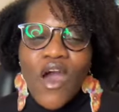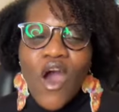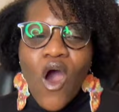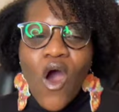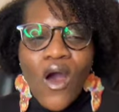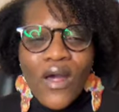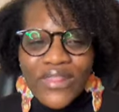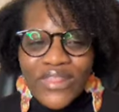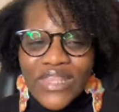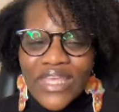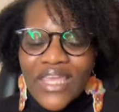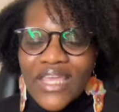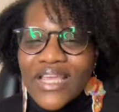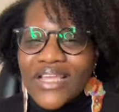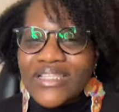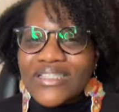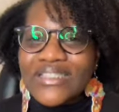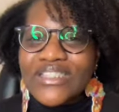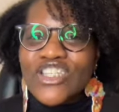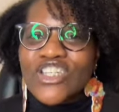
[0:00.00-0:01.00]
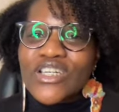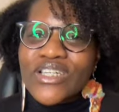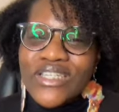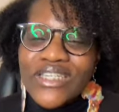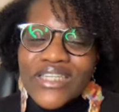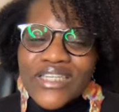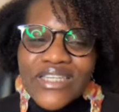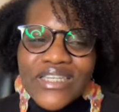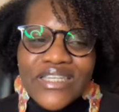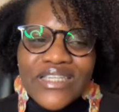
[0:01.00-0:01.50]
all things
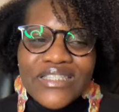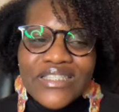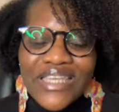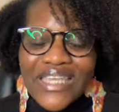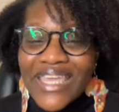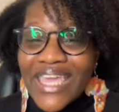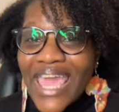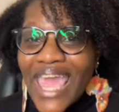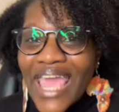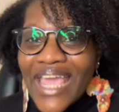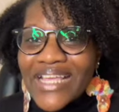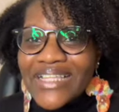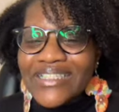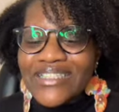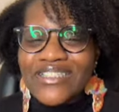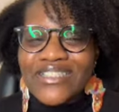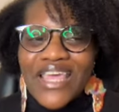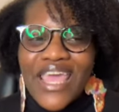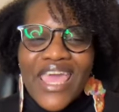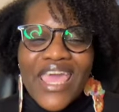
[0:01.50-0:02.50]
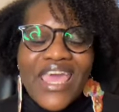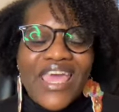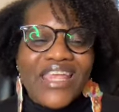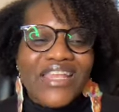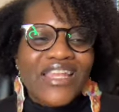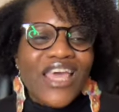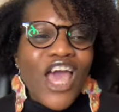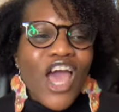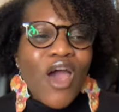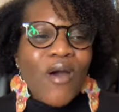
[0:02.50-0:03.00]
cookies and cakes and